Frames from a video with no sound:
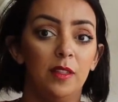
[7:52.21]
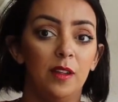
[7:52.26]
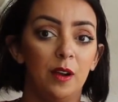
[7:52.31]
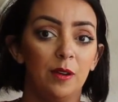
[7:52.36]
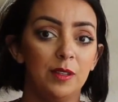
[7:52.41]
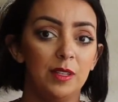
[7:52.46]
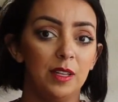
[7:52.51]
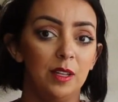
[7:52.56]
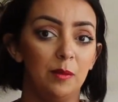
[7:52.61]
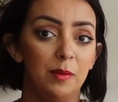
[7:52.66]

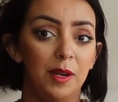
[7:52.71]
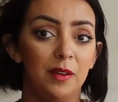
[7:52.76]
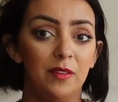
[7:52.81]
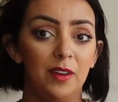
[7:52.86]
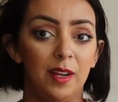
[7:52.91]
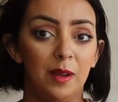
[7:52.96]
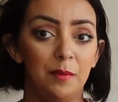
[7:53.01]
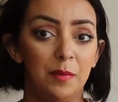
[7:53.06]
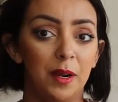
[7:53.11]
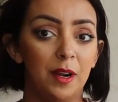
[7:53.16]
there was a little bit of
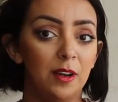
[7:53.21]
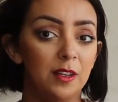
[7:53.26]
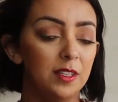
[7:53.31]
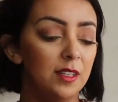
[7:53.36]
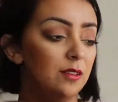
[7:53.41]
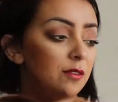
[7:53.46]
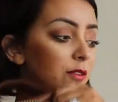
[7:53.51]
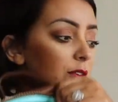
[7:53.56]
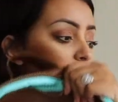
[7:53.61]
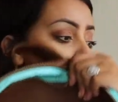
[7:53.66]
a
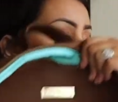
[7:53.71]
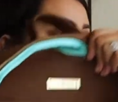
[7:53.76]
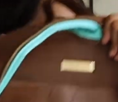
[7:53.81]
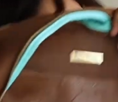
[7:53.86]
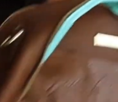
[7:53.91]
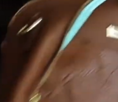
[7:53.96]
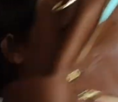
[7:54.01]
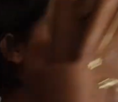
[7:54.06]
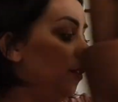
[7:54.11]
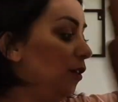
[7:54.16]
comparison for
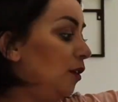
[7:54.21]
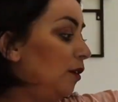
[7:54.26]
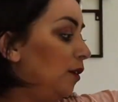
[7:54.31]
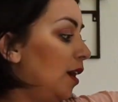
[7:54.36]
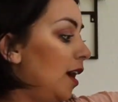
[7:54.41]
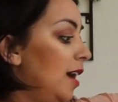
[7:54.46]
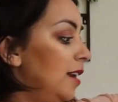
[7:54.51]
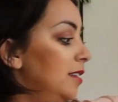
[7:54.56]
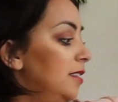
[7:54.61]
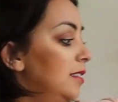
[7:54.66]
all of you
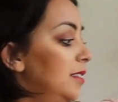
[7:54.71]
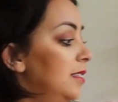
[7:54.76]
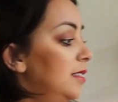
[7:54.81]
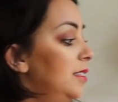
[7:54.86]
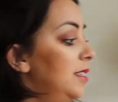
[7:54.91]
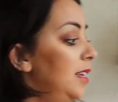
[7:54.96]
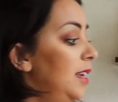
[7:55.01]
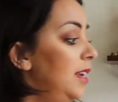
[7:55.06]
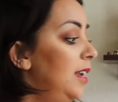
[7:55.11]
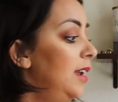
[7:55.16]
guys to
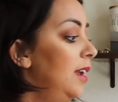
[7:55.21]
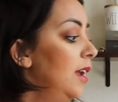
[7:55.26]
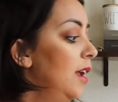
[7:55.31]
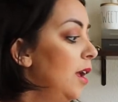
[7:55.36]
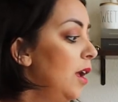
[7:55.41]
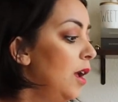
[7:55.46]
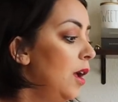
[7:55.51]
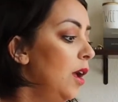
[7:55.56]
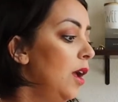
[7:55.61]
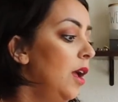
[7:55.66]
see
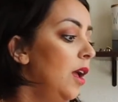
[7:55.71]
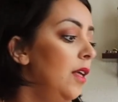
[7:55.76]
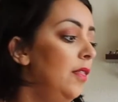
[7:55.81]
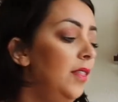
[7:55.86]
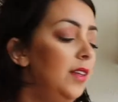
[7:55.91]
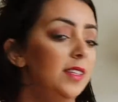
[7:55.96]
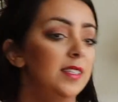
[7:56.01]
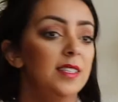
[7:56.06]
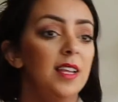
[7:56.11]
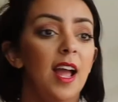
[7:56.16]

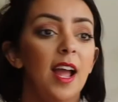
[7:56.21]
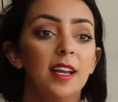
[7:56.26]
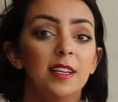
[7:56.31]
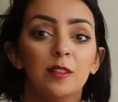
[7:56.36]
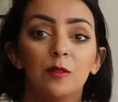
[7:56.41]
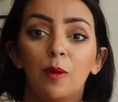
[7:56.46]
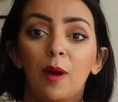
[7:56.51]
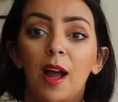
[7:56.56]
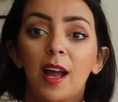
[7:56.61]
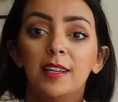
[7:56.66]
the
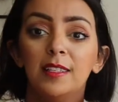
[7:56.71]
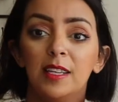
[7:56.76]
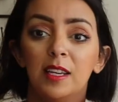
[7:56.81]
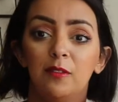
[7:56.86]
size-wise.